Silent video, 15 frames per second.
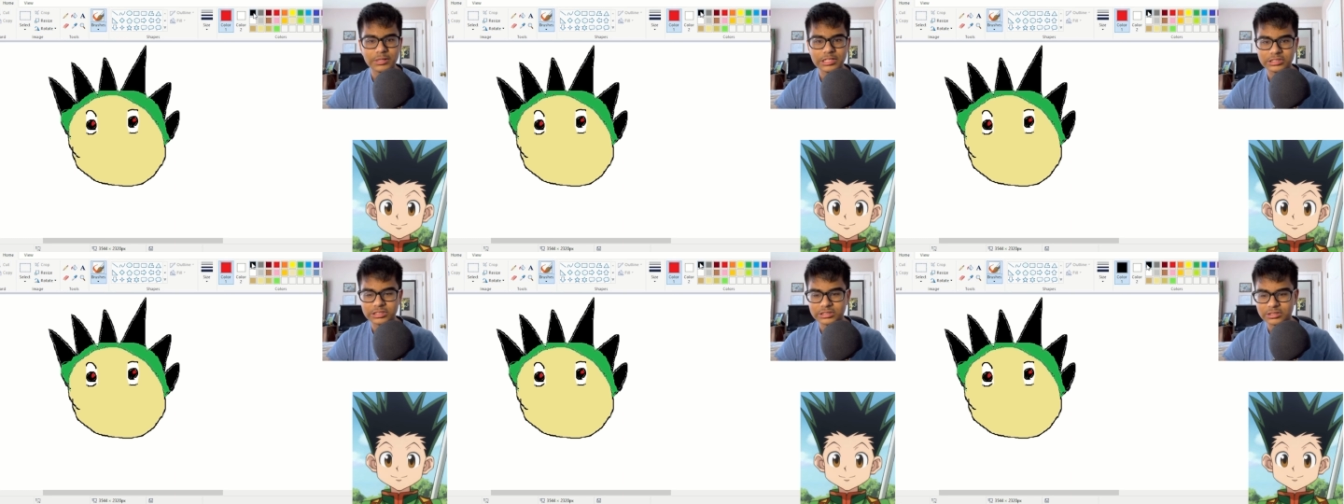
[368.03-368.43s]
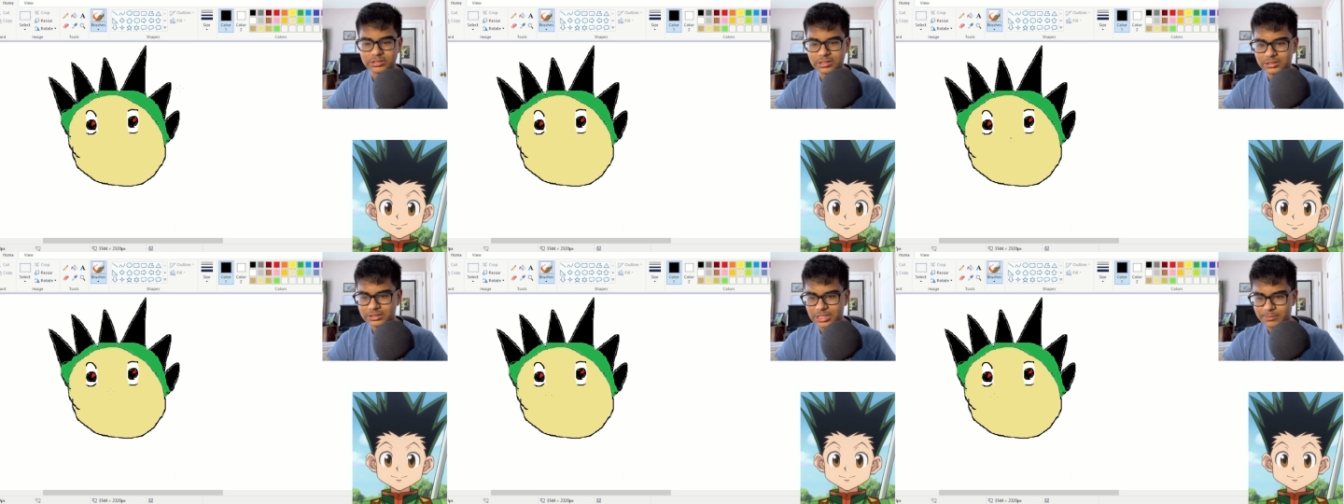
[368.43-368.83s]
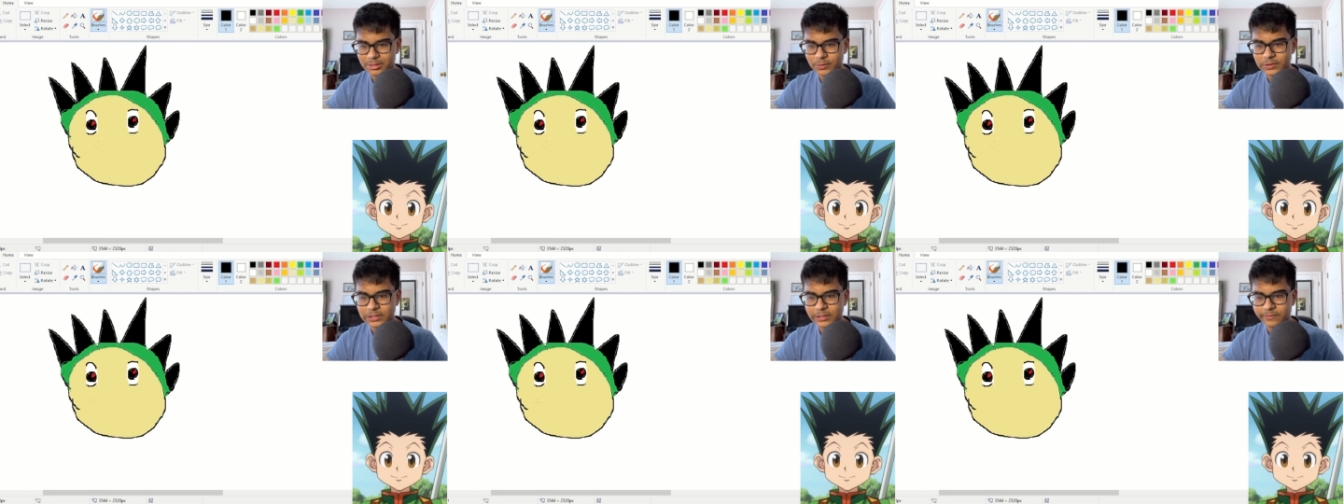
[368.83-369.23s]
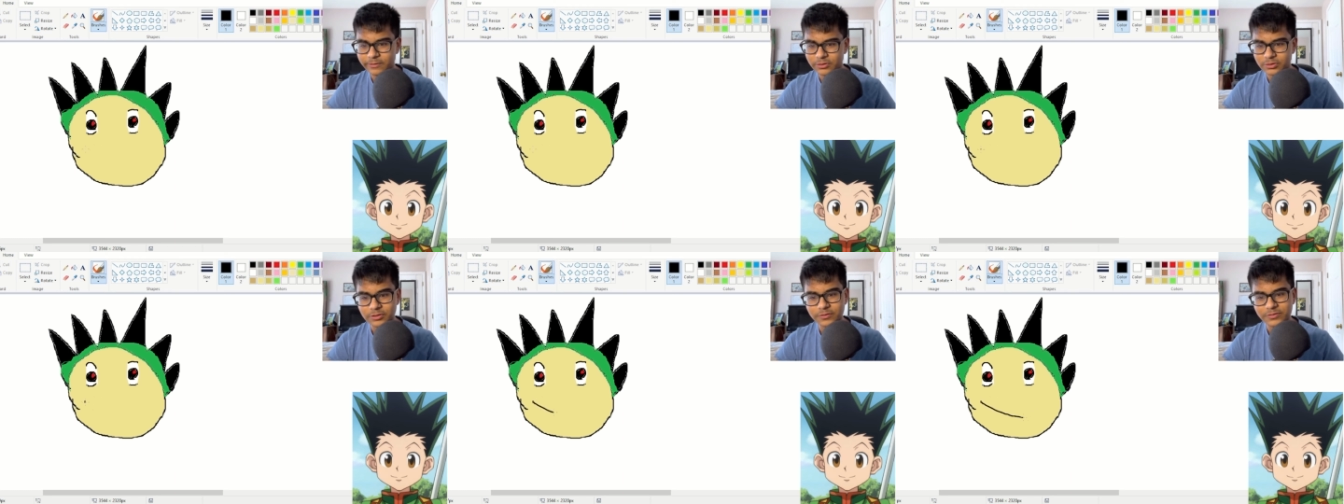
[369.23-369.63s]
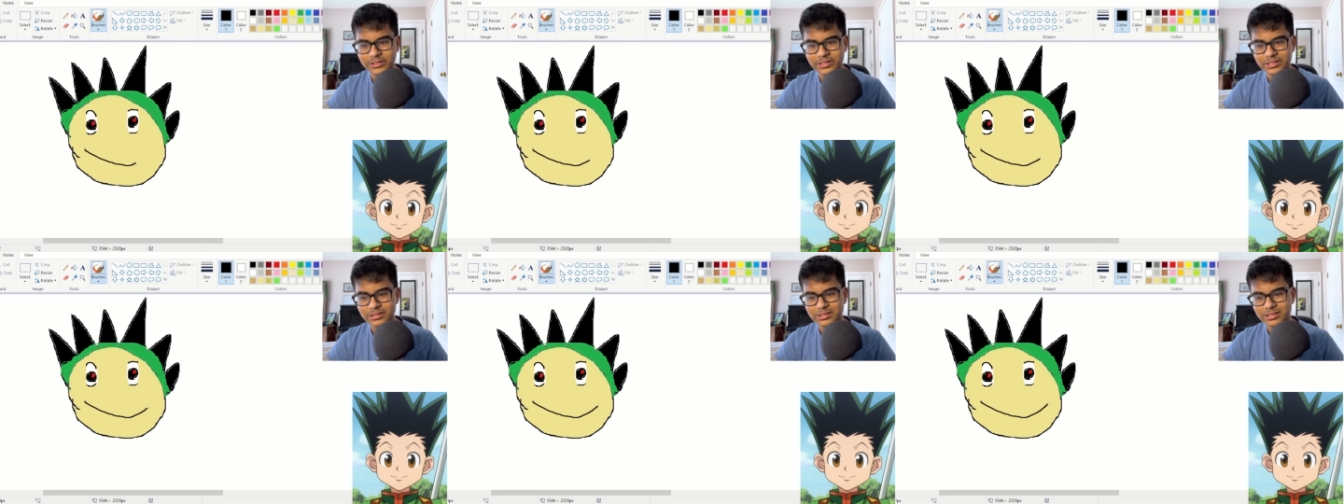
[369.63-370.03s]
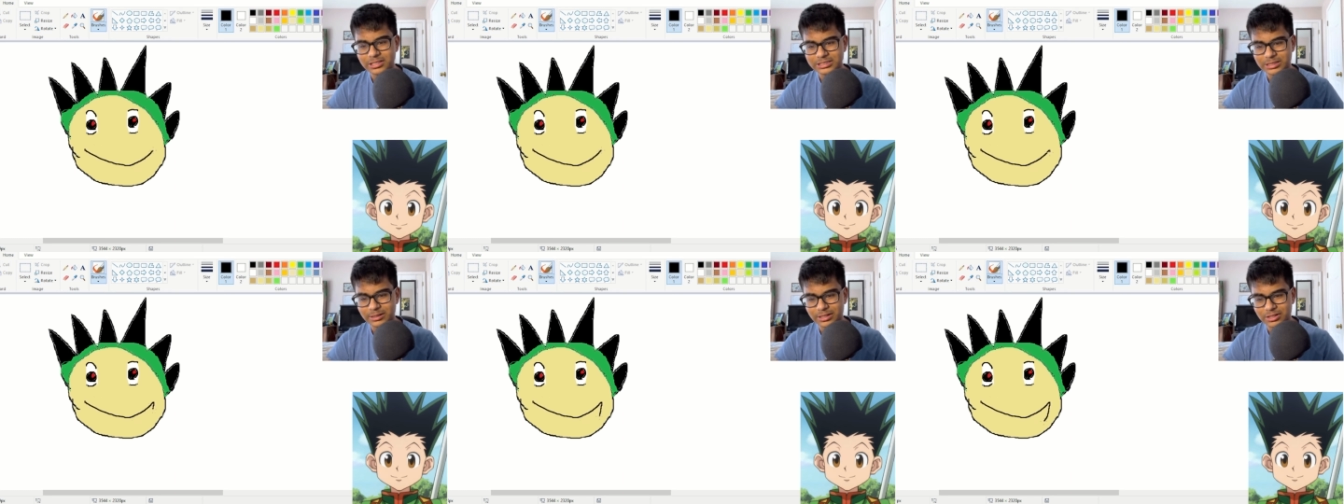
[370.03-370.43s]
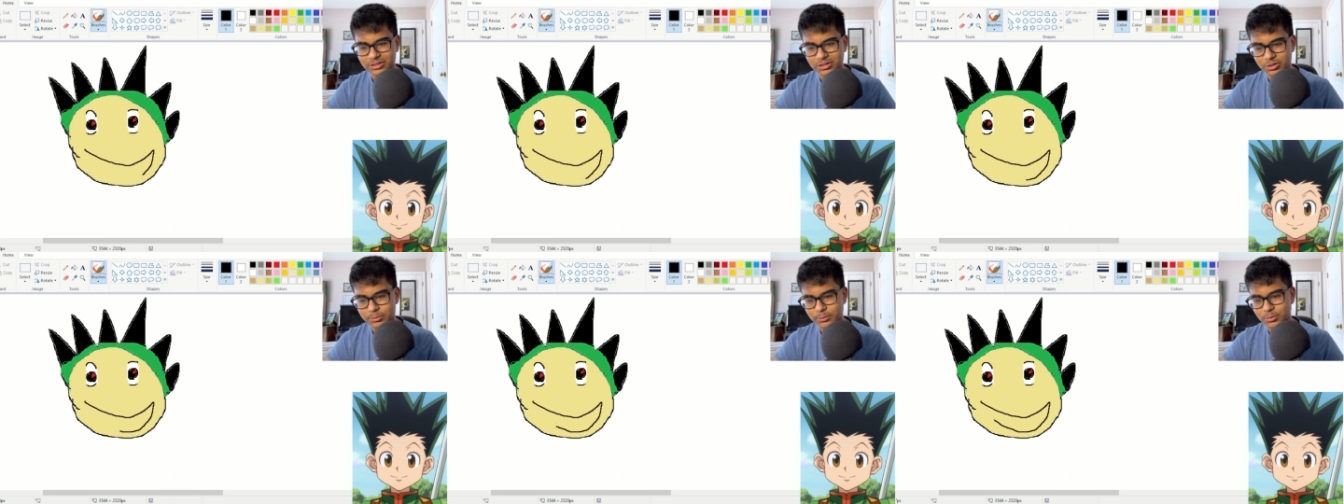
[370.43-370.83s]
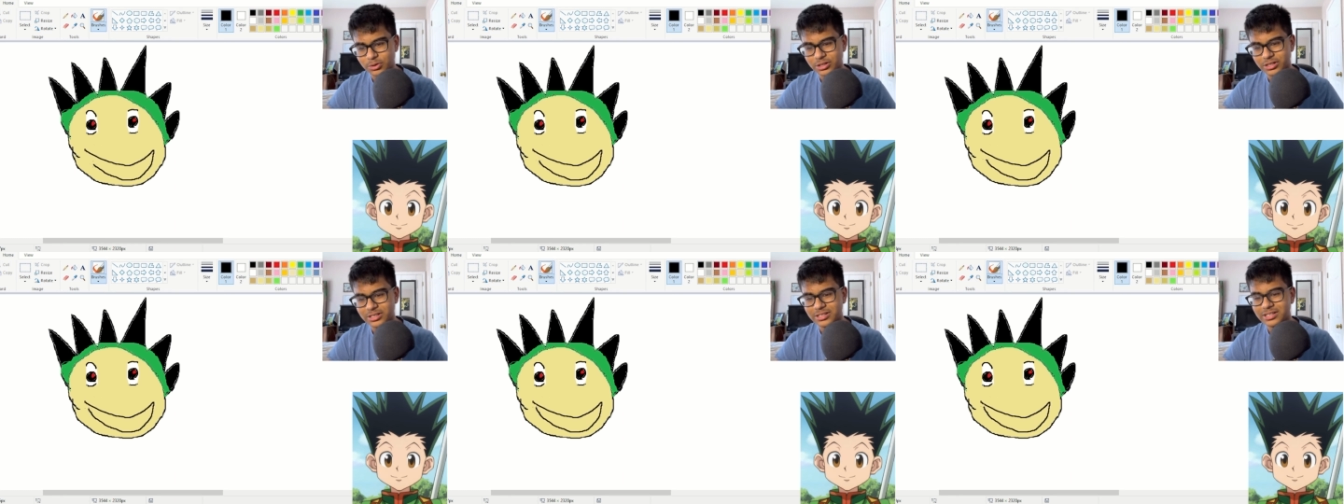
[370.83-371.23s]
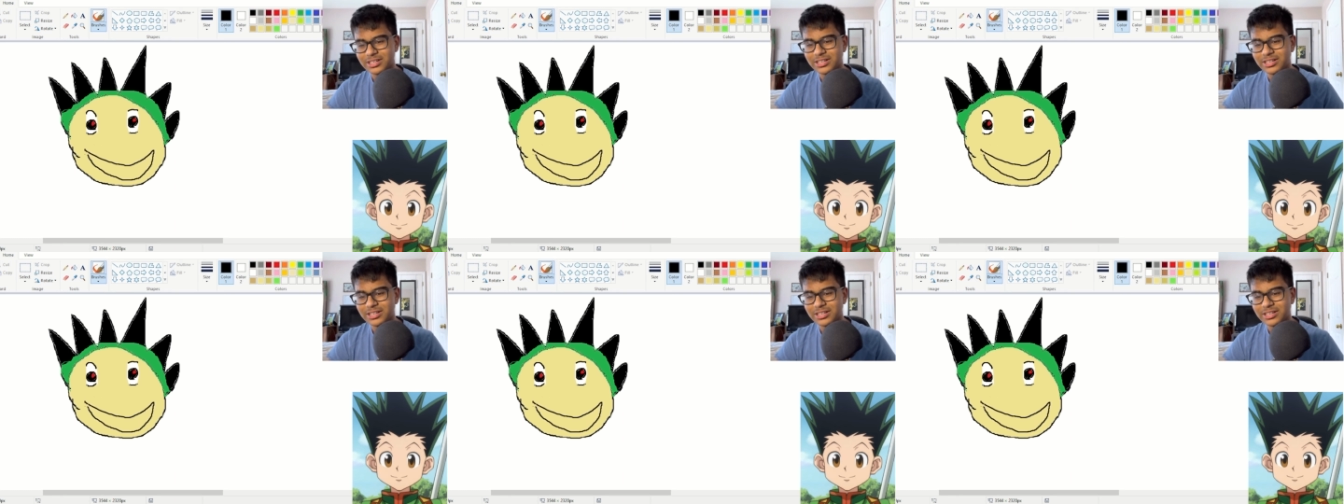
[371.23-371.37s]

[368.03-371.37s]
we can just do the same thing we did for Luffy, Still like a little bit more